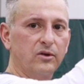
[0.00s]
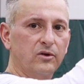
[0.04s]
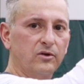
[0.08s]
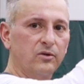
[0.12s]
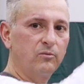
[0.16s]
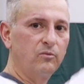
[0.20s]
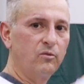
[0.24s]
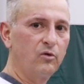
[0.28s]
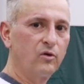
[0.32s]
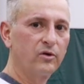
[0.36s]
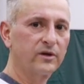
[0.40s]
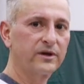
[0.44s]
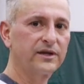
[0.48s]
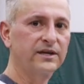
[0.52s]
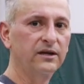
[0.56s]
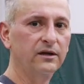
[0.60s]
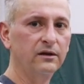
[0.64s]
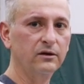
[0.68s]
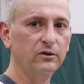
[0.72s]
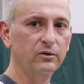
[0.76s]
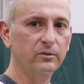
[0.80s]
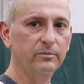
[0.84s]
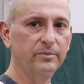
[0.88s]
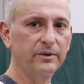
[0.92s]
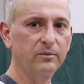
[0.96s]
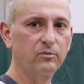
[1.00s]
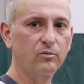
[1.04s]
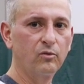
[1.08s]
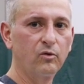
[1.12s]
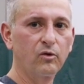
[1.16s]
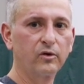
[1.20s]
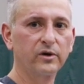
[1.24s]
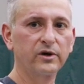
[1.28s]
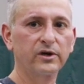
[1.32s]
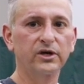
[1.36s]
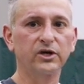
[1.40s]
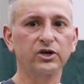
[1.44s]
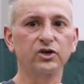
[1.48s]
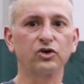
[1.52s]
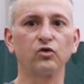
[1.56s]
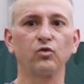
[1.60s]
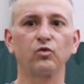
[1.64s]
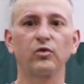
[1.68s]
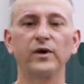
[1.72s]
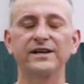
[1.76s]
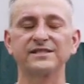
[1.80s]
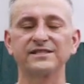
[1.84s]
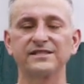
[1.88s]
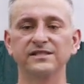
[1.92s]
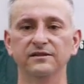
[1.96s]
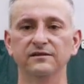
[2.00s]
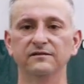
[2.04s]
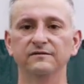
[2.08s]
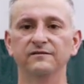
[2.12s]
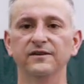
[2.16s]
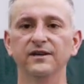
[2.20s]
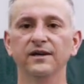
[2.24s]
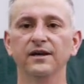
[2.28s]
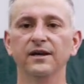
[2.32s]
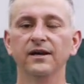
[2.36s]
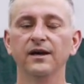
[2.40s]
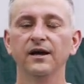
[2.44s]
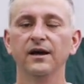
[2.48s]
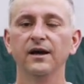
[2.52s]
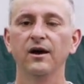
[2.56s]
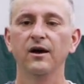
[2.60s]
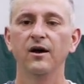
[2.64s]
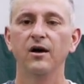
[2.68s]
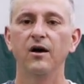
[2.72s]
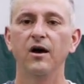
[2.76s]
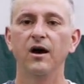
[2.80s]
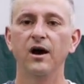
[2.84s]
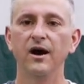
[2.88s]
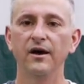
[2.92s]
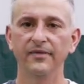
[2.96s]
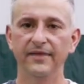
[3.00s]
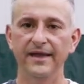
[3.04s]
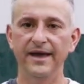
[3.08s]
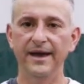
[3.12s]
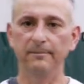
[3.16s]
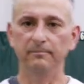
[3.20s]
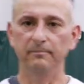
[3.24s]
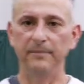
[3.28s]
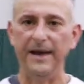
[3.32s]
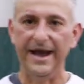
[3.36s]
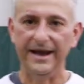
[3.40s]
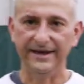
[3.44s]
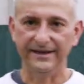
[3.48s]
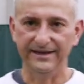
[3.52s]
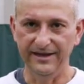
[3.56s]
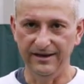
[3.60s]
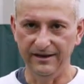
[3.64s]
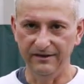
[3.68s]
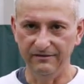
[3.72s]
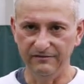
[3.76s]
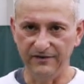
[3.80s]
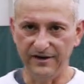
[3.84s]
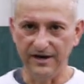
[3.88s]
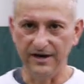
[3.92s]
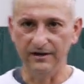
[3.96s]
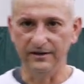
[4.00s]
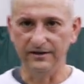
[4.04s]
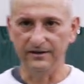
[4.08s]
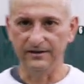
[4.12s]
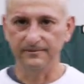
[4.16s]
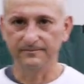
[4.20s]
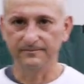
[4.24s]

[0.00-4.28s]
a little more and get a little bit more aggressive on that backhand volley.